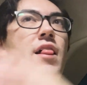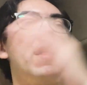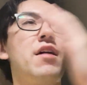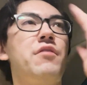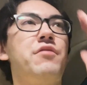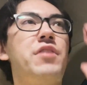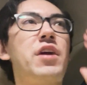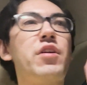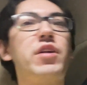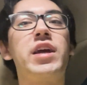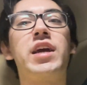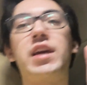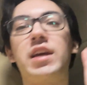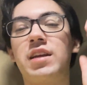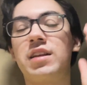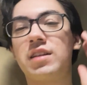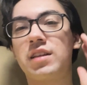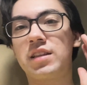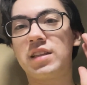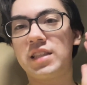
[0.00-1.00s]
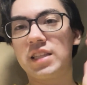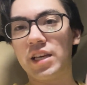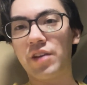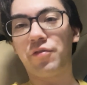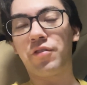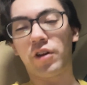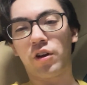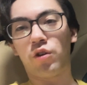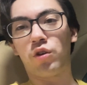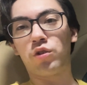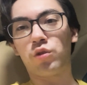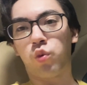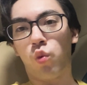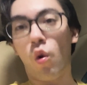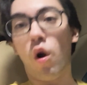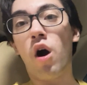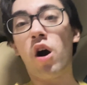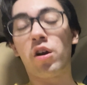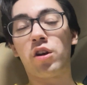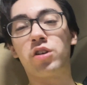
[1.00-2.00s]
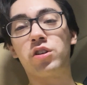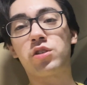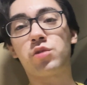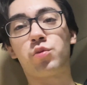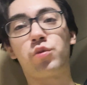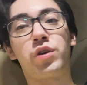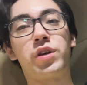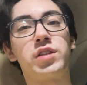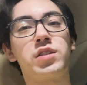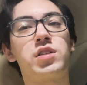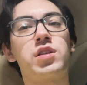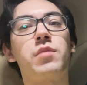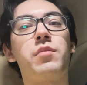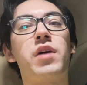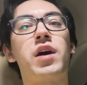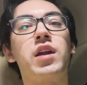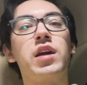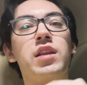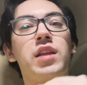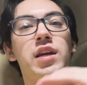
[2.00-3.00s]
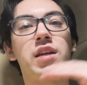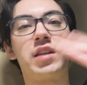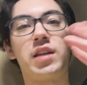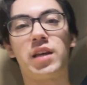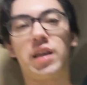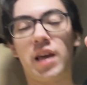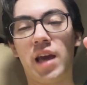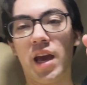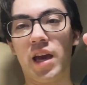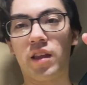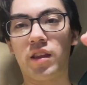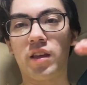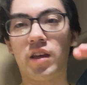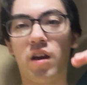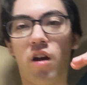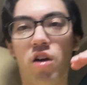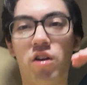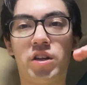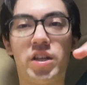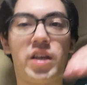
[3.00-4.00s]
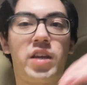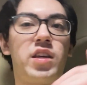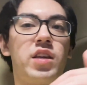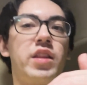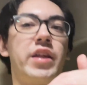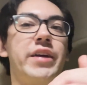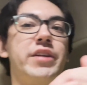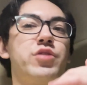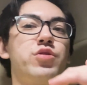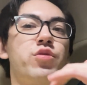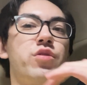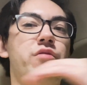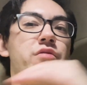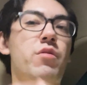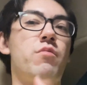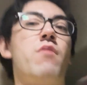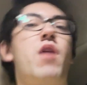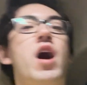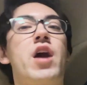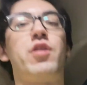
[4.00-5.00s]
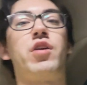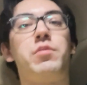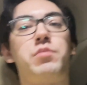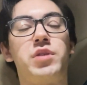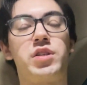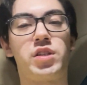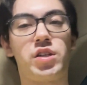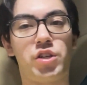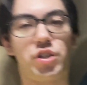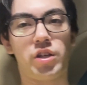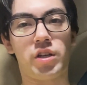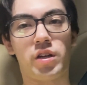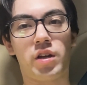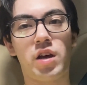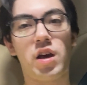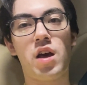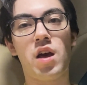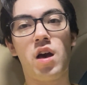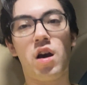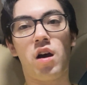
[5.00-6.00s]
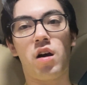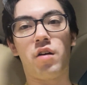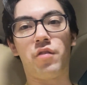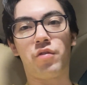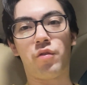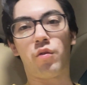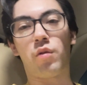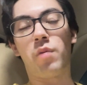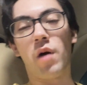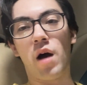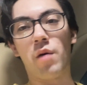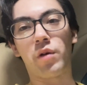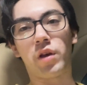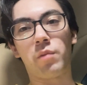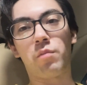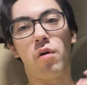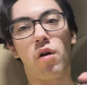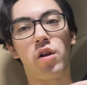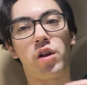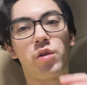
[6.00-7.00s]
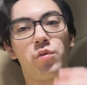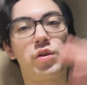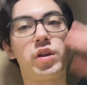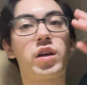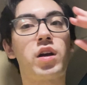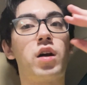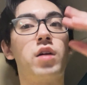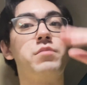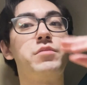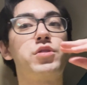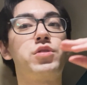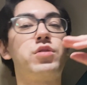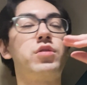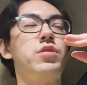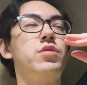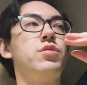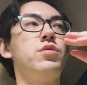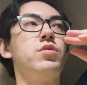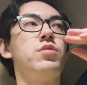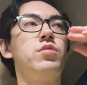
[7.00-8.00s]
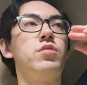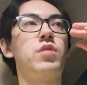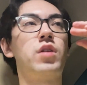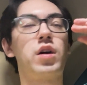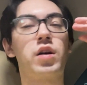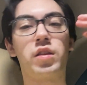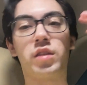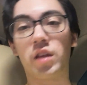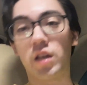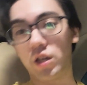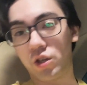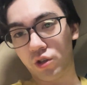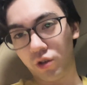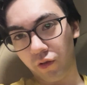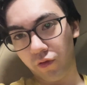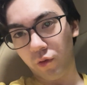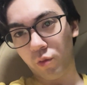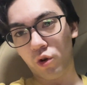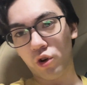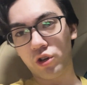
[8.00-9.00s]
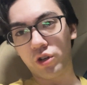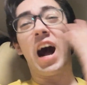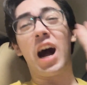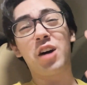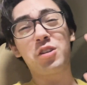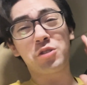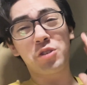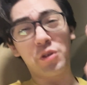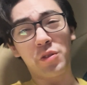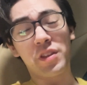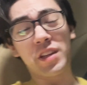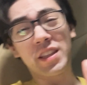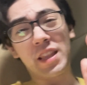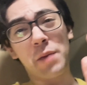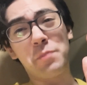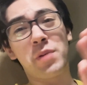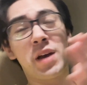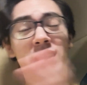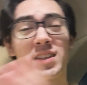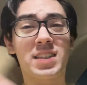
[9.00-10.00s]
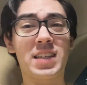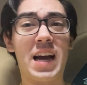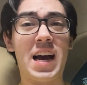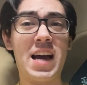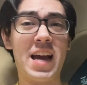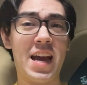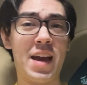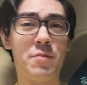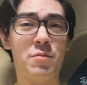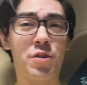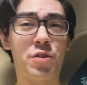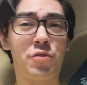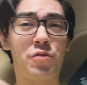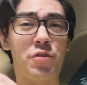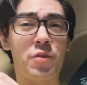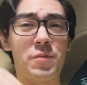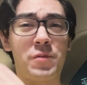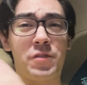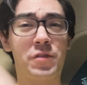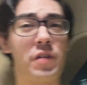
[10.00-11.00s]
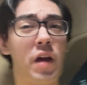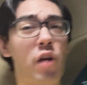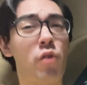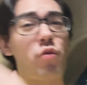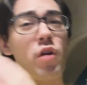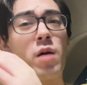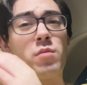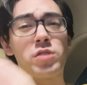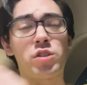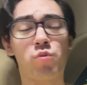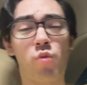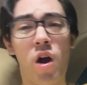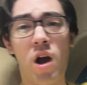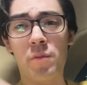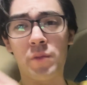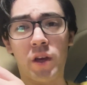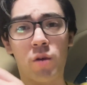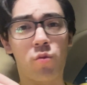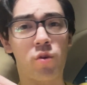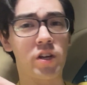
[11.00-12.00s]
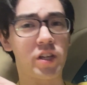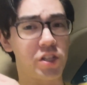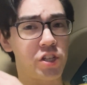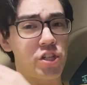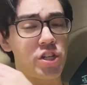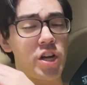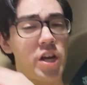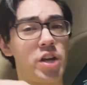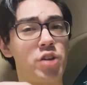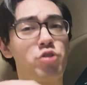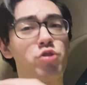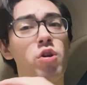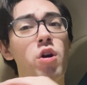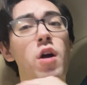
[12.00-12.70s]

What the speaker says: very difficult waters when somebody like Nikki Haley articulates sort of the moderate position of the Republican Party when it comes to the issue of abortion. I also think that Pence got hammered from Vivek Ramaswamy in one exchange